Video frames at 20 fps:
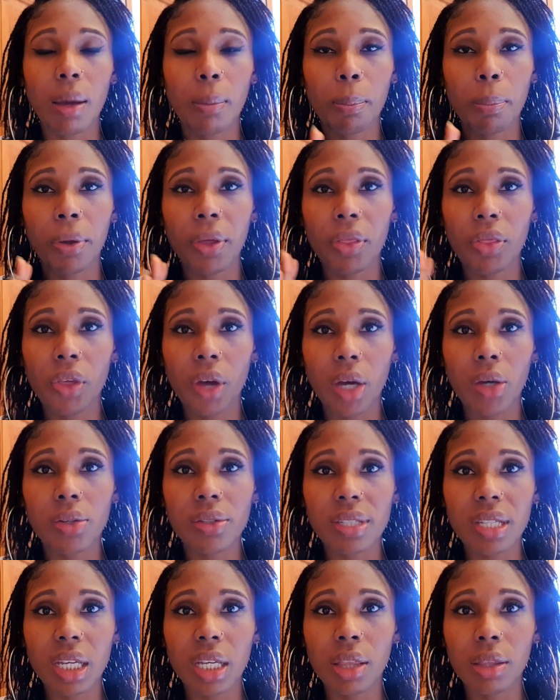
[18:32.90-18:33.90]
put
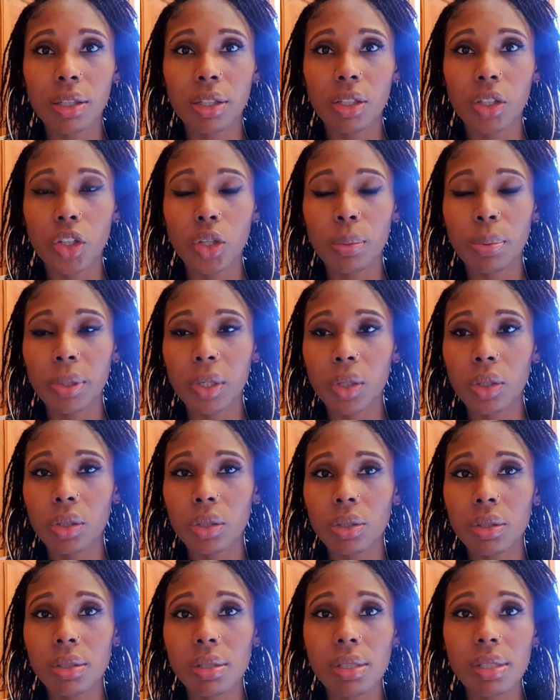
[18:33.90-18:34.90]
those in the
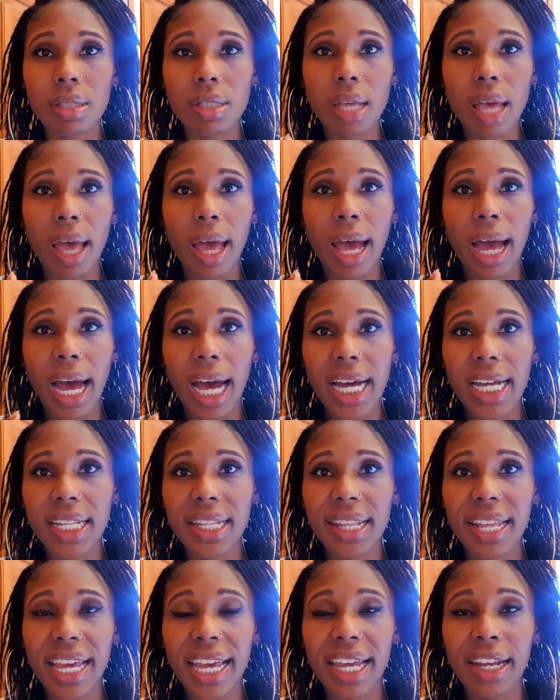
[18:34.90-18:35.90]
cubicles, and
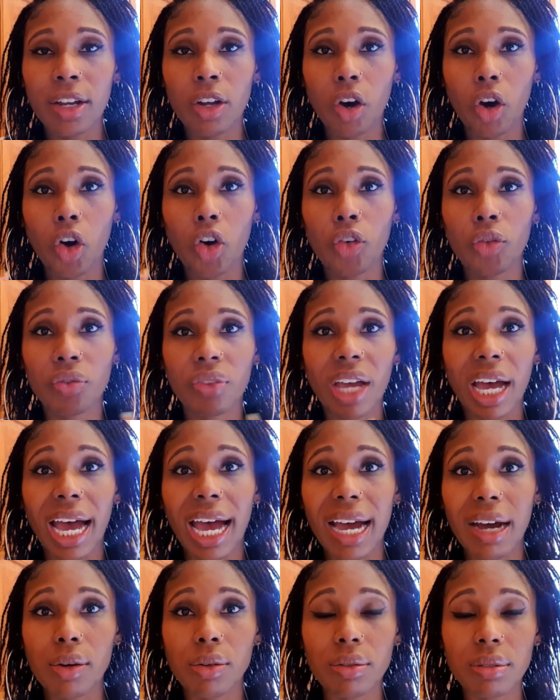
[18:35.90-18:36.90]
then on the
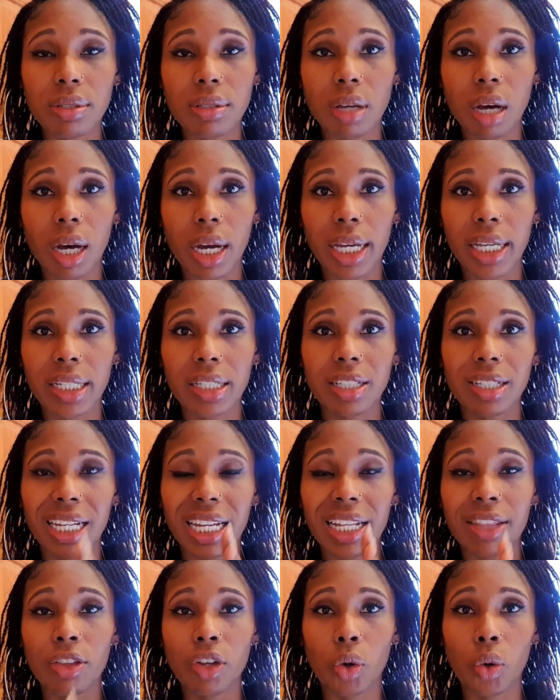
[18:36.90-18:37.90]
outside
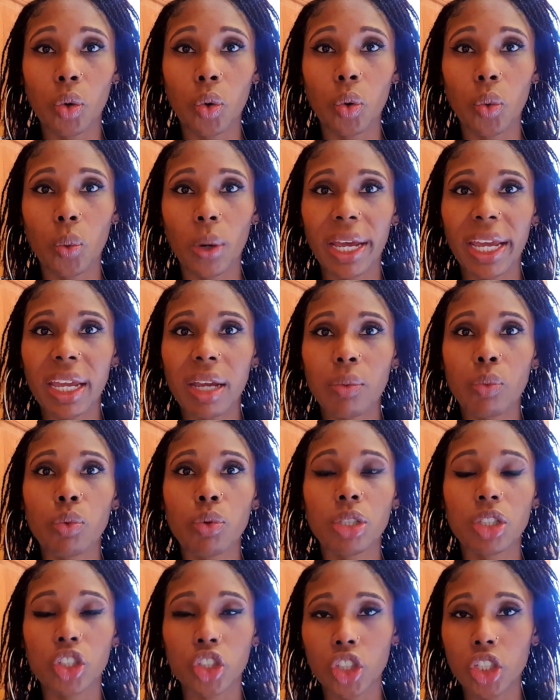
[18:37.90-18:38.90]
in the hallway, it
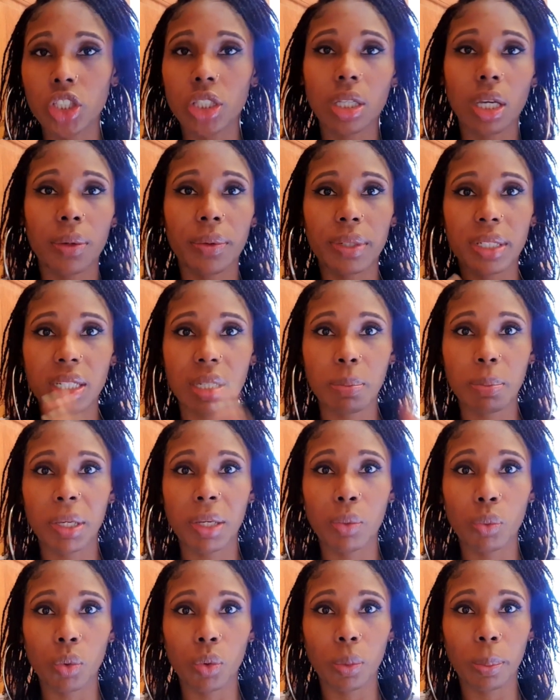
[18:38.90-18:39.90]
was just going to be
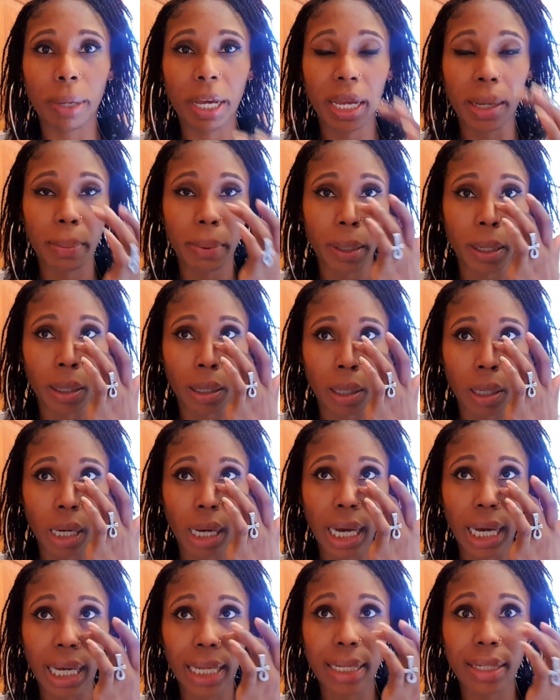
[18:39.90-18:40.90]
wallpaper
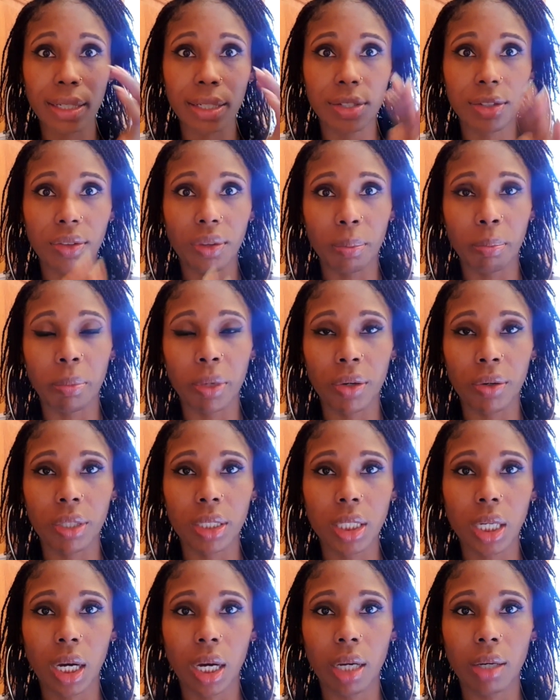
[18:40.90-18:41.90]
and the mirror
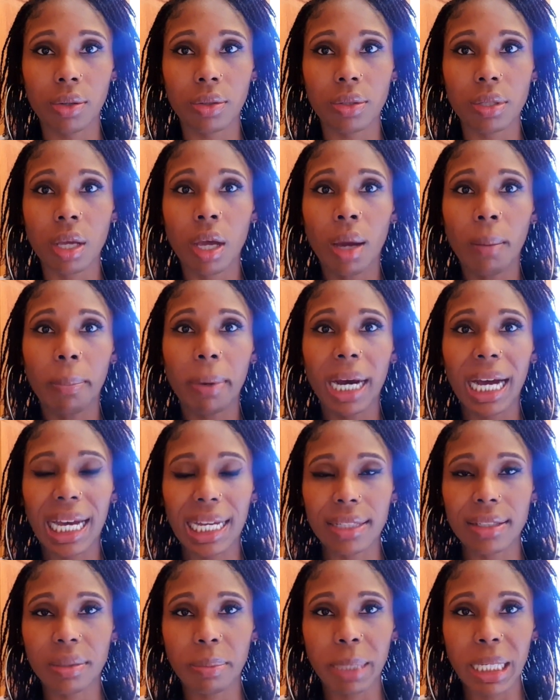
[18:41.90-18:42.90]
tiles, but I
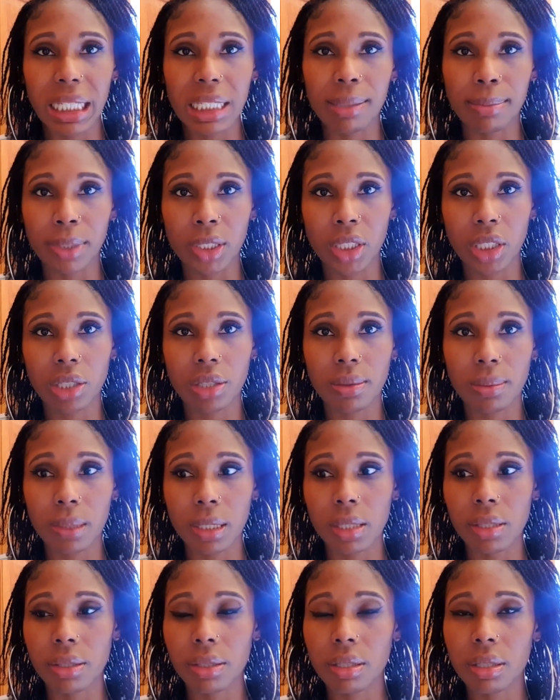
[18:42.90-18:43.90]
had to make some
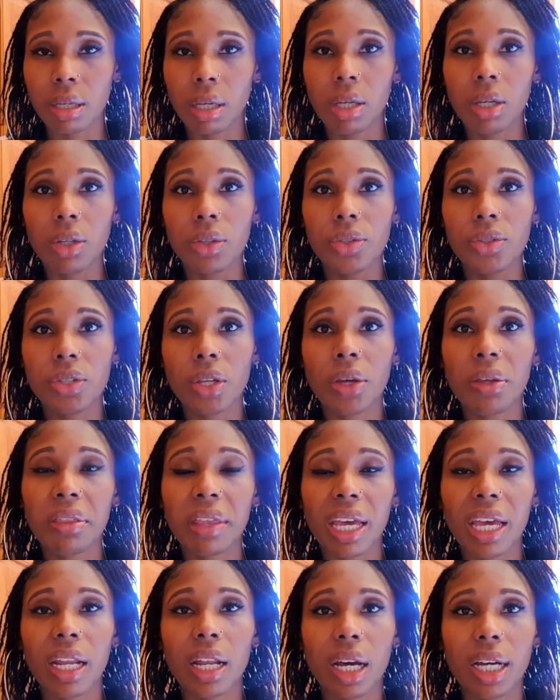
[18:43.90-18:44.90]
adjustments. So
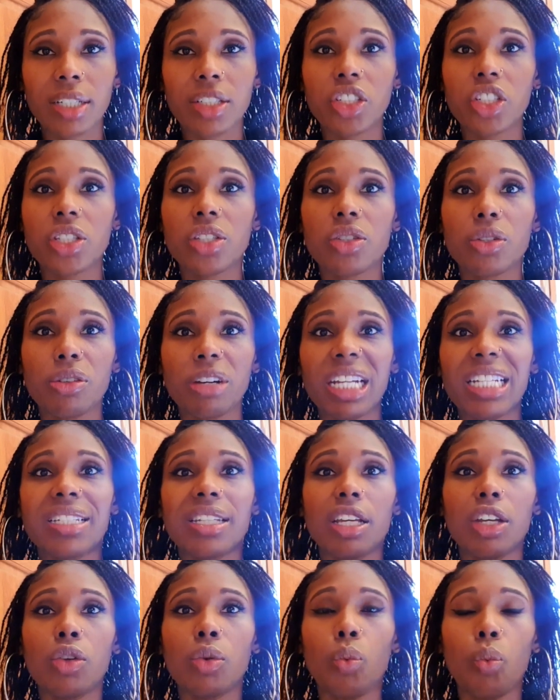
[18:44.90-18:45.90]
then I just
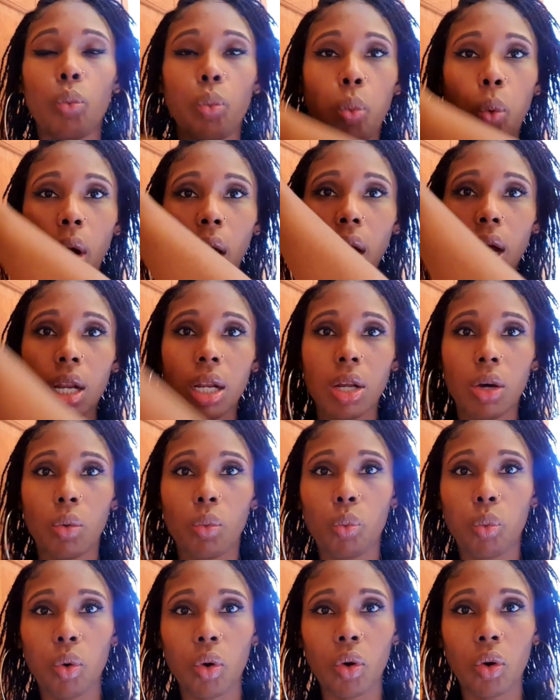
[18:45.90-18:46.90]
created
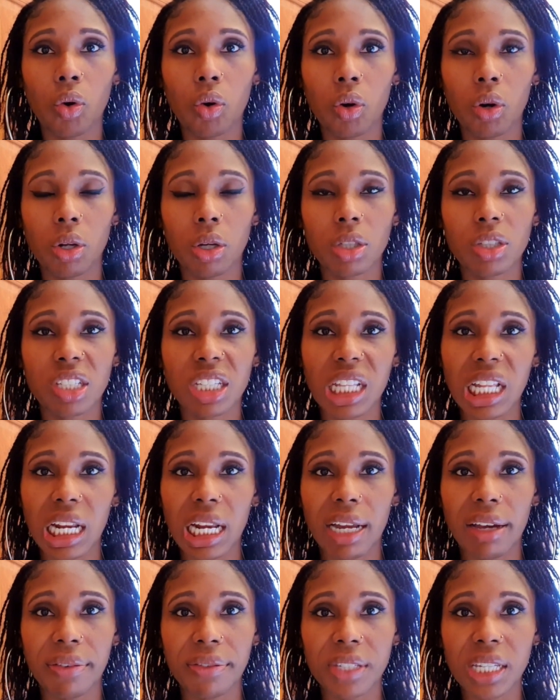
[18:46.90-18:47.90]
one wall to the
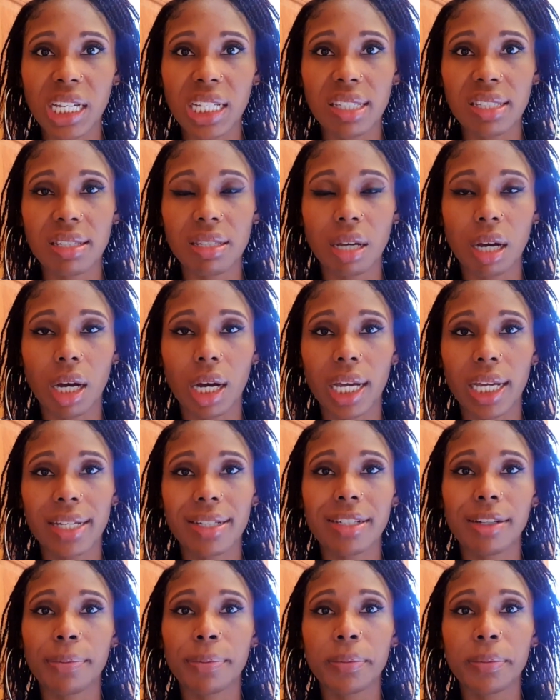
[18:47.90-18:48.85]
left hand side